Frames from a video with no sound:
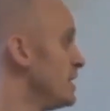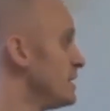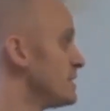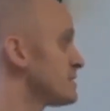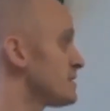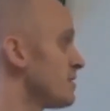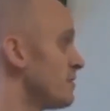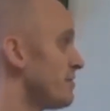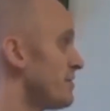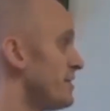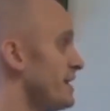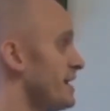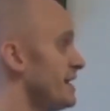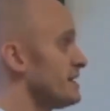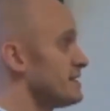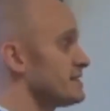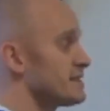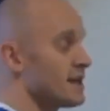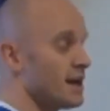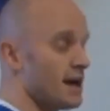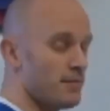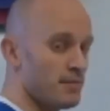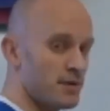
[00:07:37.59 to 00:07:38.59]
So
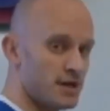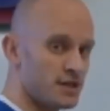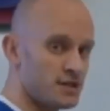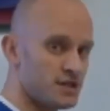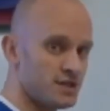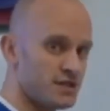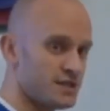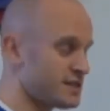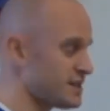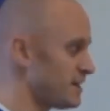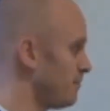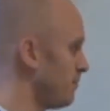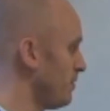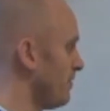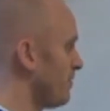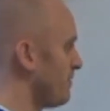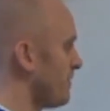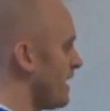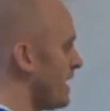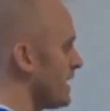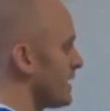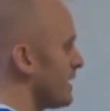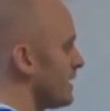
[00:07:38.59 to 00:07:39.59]
this, and I'm going to just
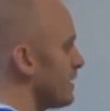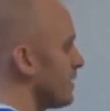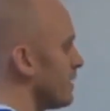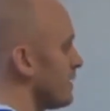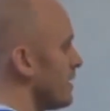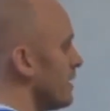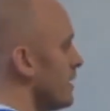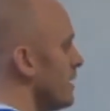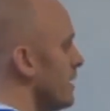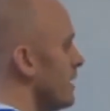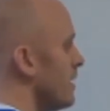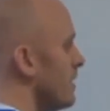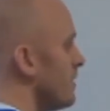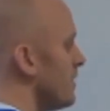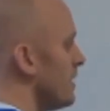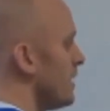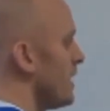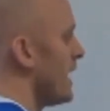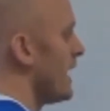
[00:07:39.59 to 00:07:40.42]
simplify here, the